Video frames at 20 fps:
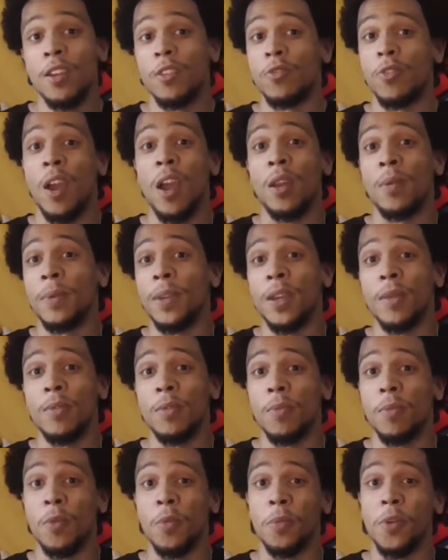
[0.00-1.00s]
trying to become
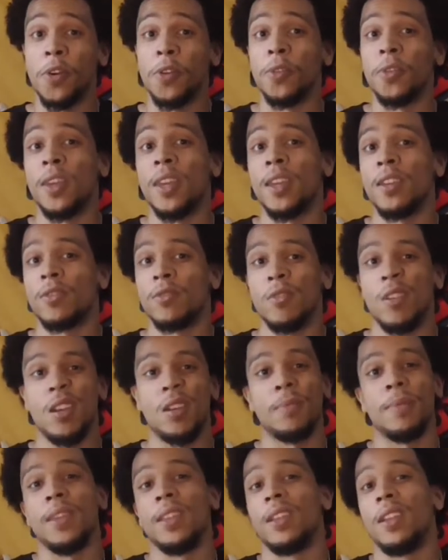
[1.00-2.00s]
the Momodo king, trying
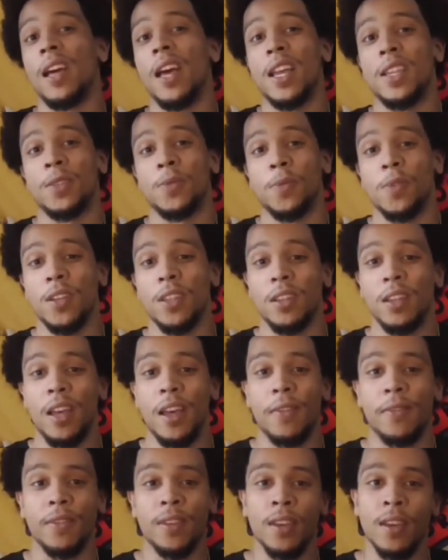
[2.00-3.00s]
to be the last one
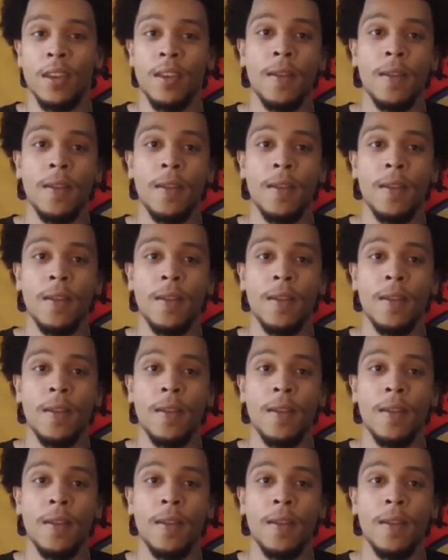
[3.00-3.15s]
left.